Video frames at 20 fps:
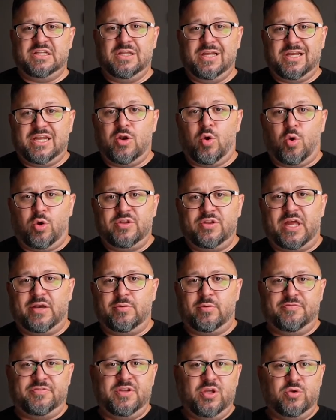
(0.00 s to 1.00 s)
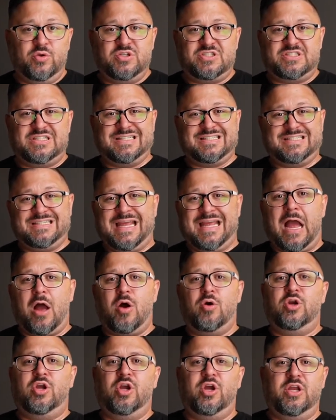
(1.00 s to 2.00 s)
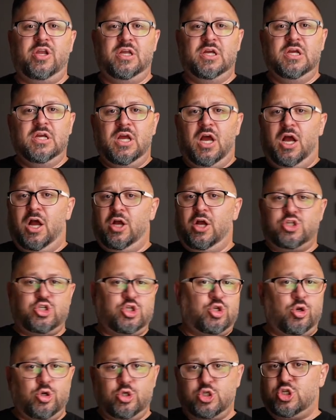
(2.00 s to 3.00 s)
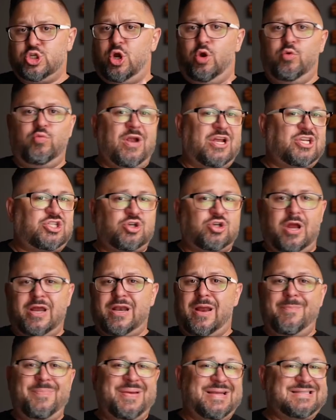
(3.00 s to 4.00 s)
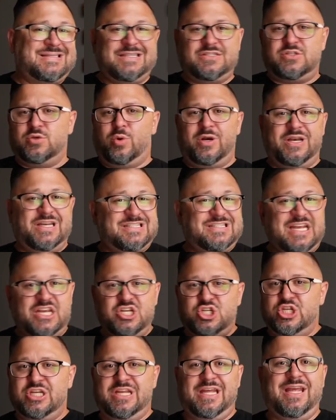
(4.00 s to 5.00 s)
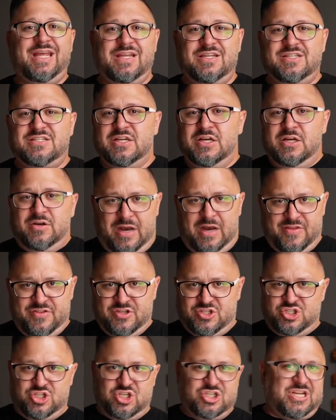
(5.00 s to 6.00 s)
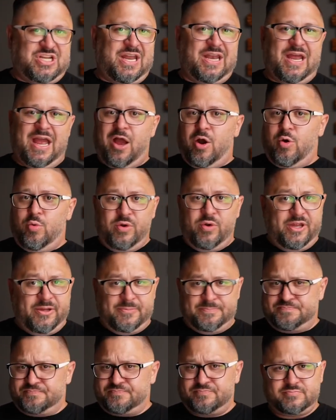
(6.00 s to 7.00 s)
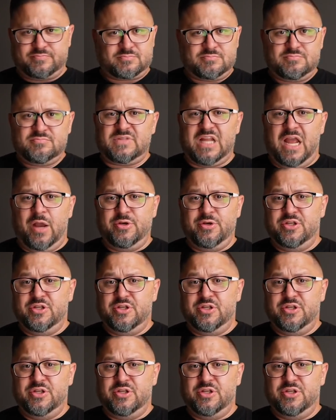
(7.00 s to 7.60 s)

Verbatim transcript: look at online reviews to see how good uh, a church, a restaurant, a business, an organization is, right? This is just kind of how we how we